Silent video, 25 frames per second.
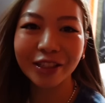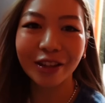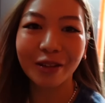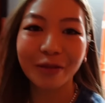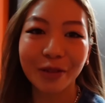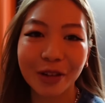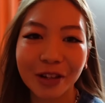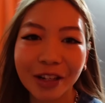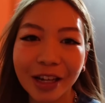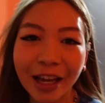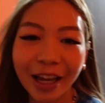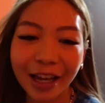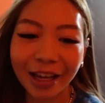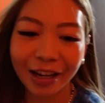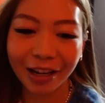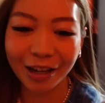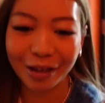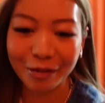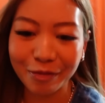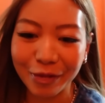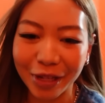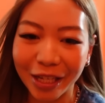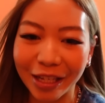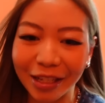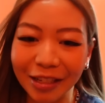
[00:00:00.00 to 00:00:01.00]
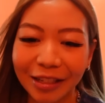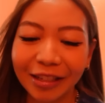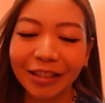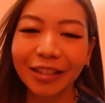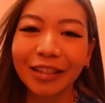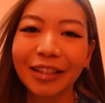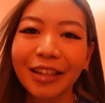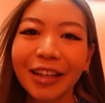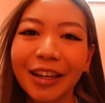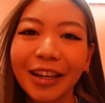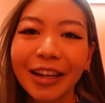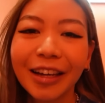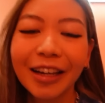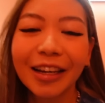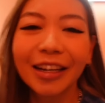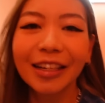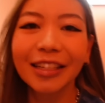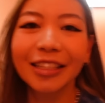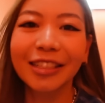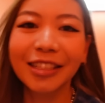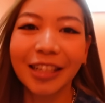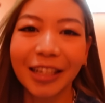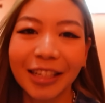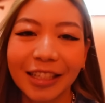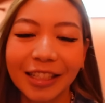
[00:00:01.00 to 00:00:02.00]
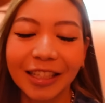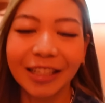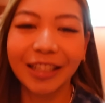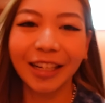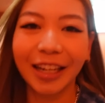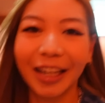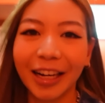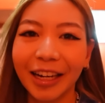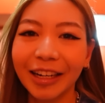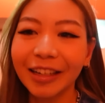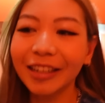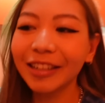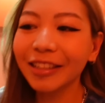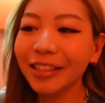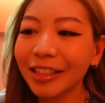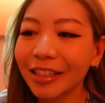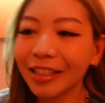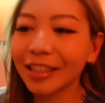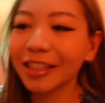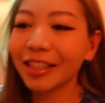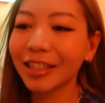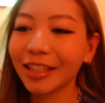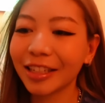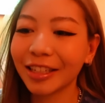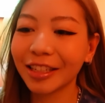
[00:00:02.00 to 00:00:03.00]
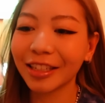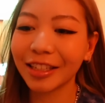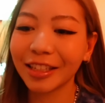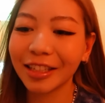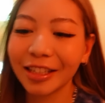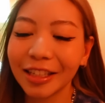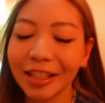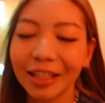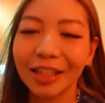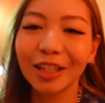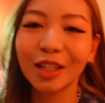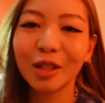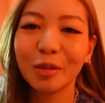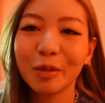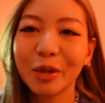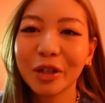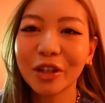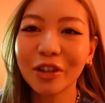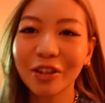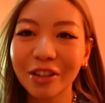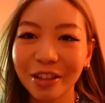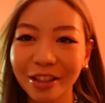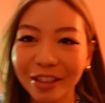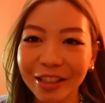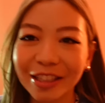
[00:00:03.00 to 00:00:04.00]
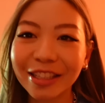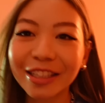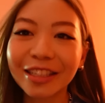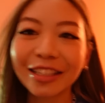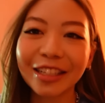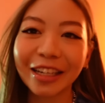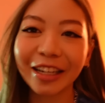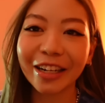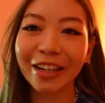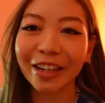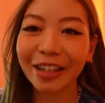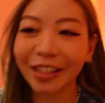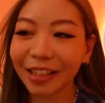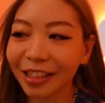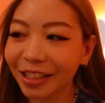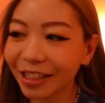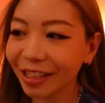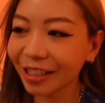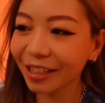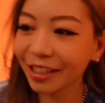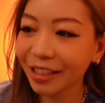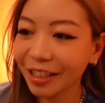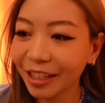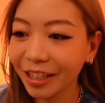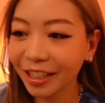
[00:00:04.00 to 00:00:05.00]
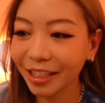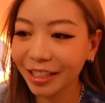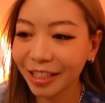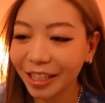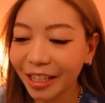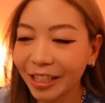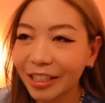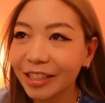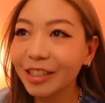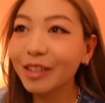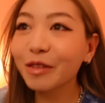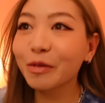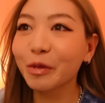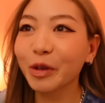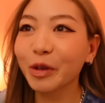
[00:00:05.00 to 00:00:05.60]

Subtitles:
So I'm gonna head up and suss it out. Oh my god, these stairs. Guys, I did a